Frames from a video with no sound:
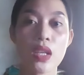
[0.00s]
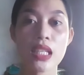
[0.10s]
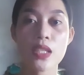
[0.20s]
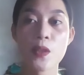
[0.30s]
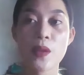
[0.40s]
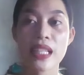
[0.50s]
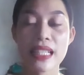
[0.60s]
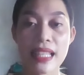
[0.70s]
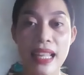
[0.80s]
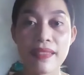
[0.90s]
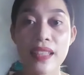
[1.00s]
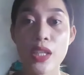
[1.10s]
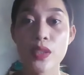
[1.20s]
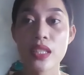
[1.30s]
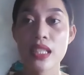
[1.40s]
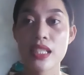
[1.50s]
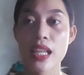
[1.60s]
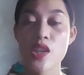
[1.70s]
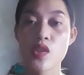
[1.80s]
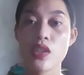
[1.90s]
is to extend the
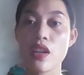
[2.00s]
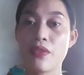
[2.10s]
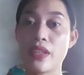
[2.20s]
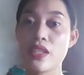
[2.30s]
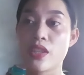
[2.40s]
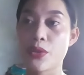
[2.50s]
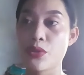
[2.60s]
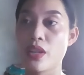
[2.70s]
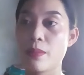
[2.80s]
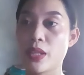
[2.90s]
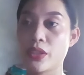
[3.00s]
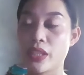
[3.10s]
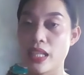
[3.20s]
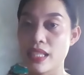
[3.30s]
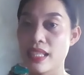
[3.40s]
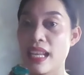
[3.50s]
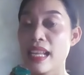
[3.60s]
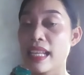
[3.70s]
utilization of instructional materials